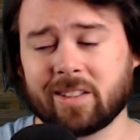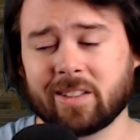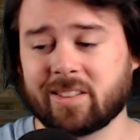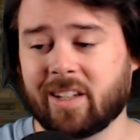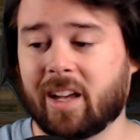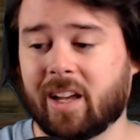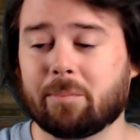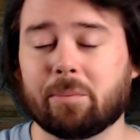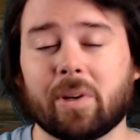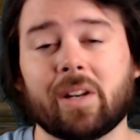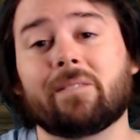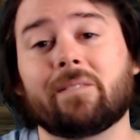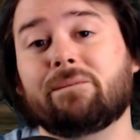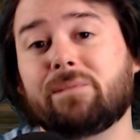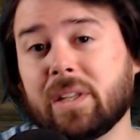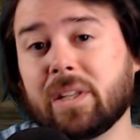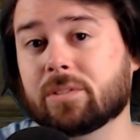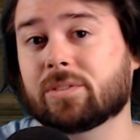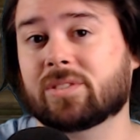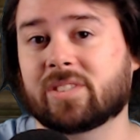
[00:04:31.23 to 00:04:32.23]
of time, but it
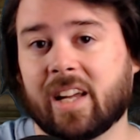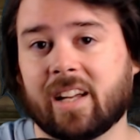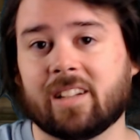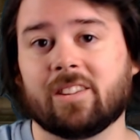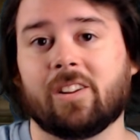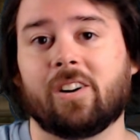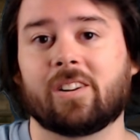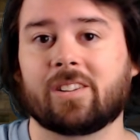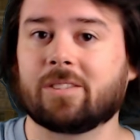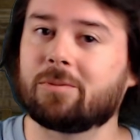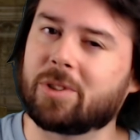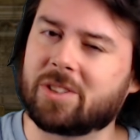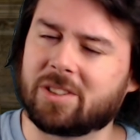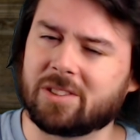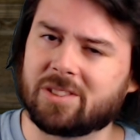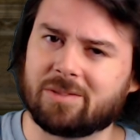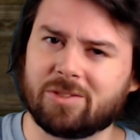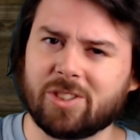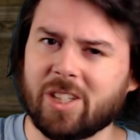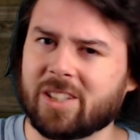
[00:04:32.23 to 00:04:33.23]
feels that long, which
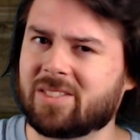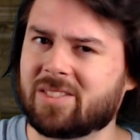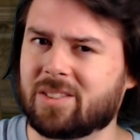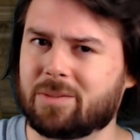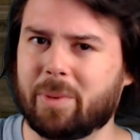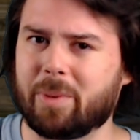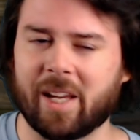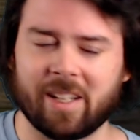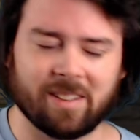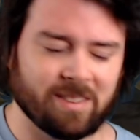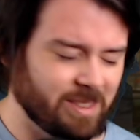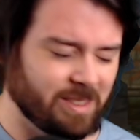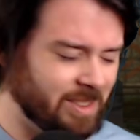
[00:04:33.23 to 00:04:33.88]
is just as bad.